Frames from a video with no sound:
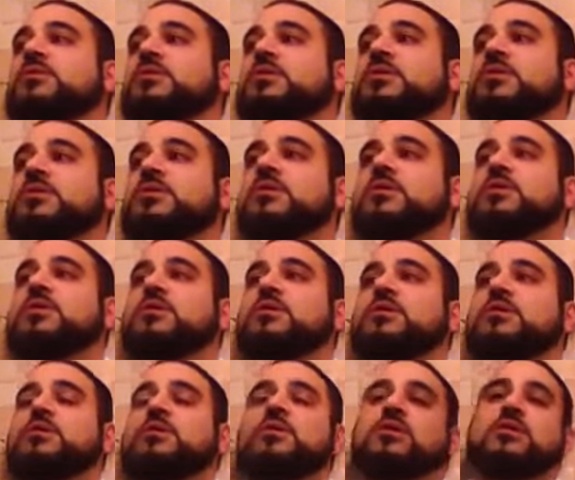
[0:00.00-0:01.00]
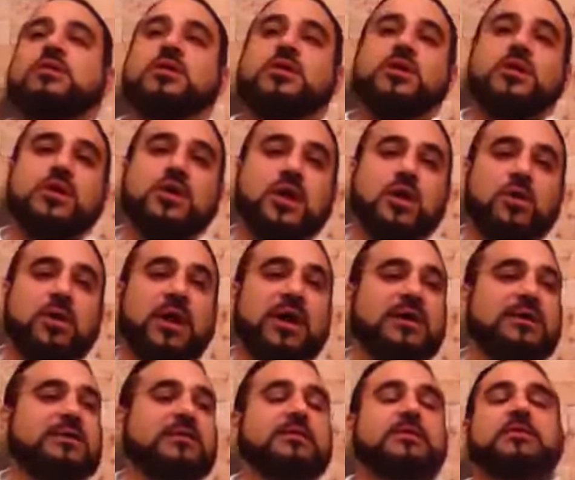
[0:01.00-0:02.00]
You know
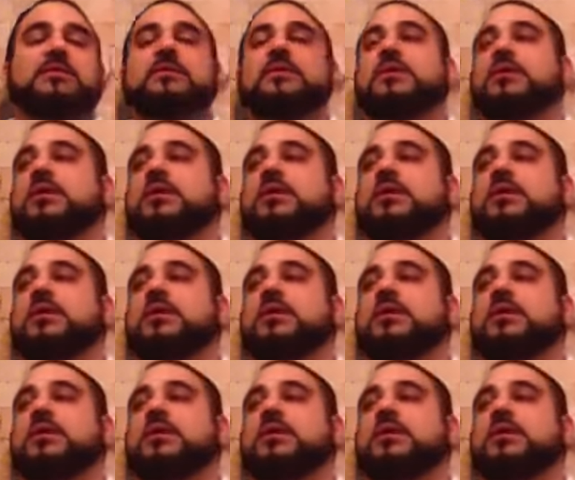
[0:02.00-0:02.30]
what,